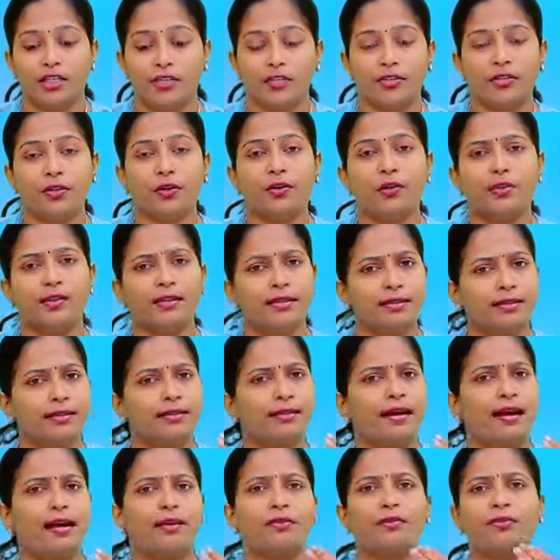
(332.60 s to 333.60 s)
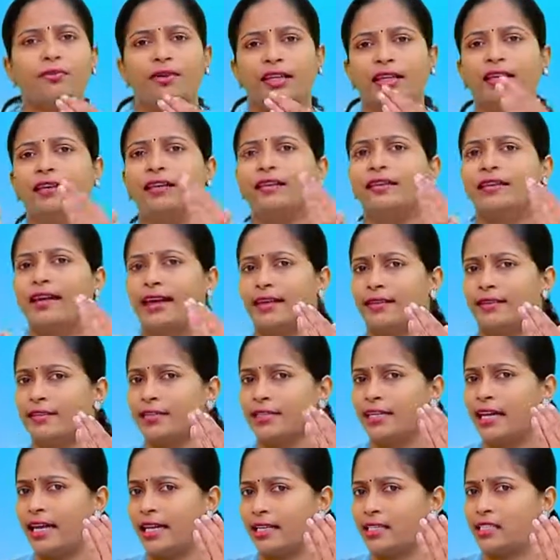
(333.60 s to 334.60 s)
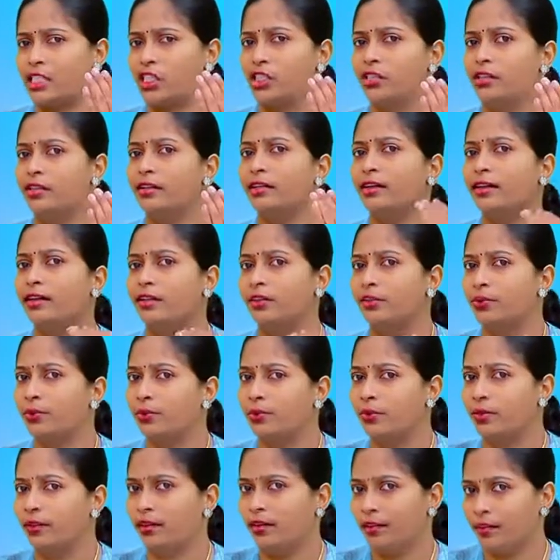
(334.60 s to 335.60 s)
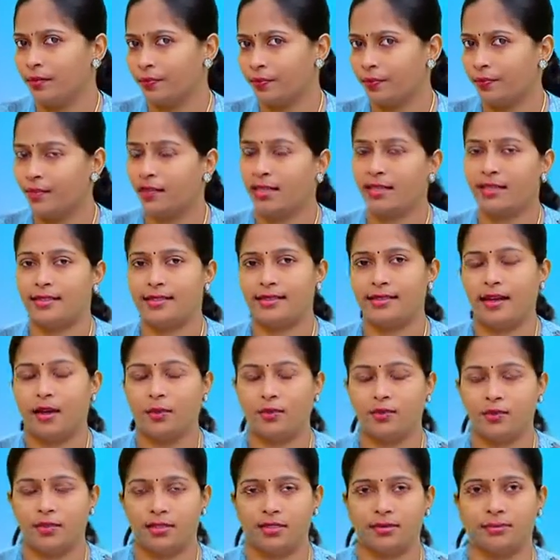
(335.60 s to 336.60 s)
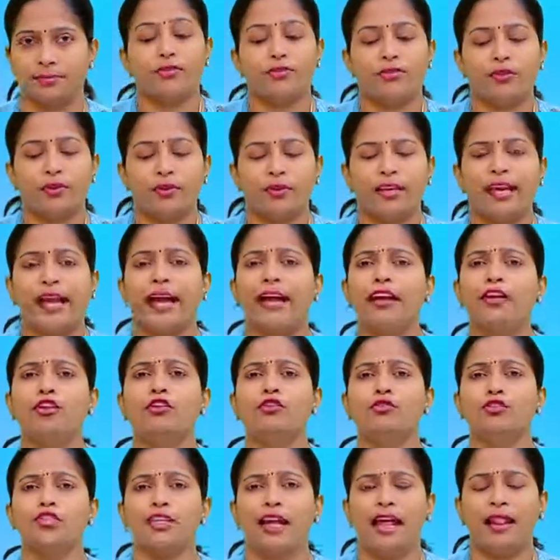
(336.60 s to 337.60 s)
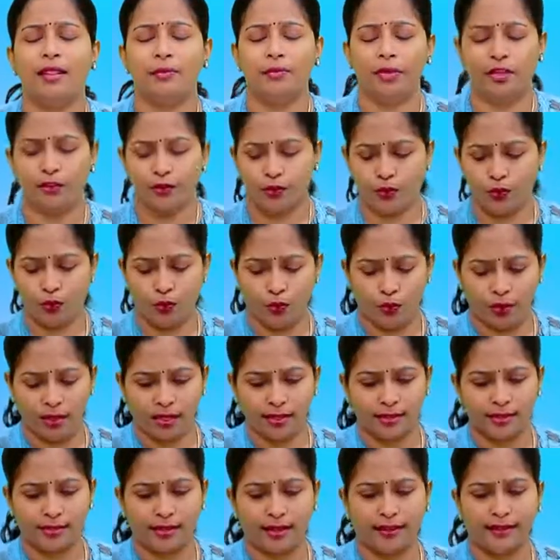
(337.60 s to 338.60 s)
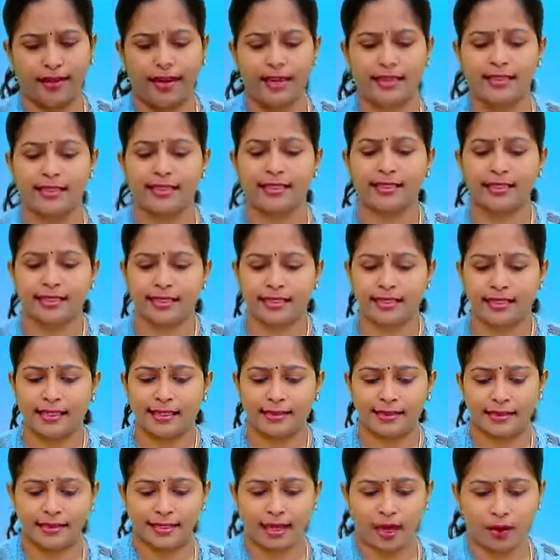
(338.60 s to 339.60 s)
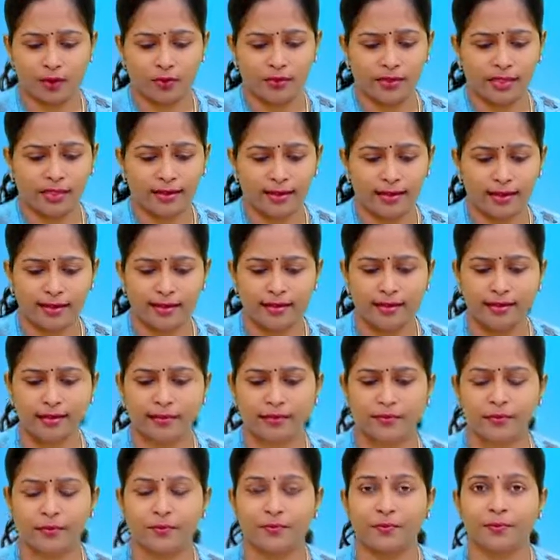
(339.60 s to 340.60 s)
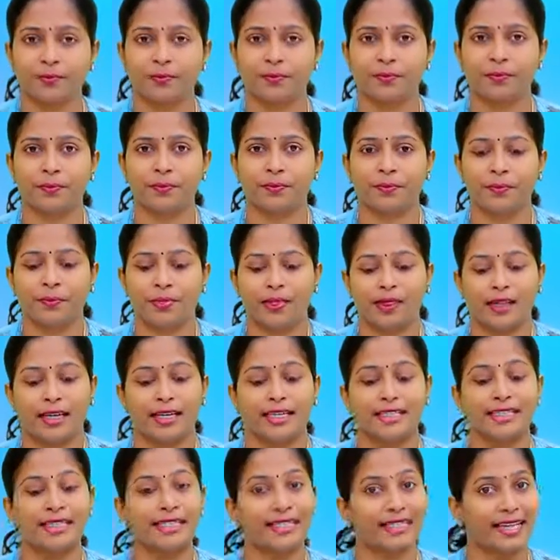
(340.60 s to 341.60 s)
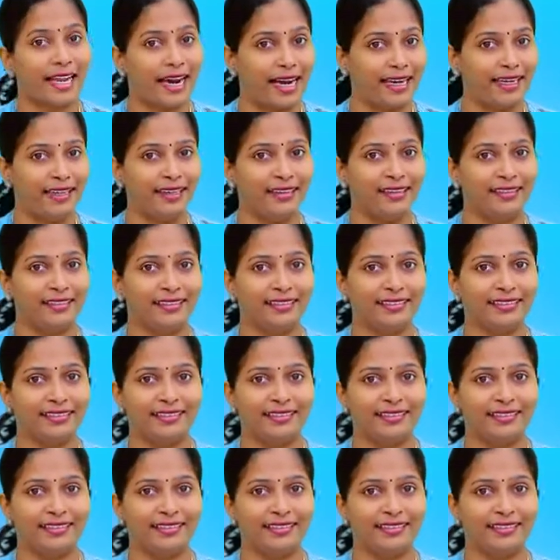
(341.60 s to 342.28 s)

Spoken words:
So this is how we take children into the sounds. So can you tell me few words that has sound in it? Slide,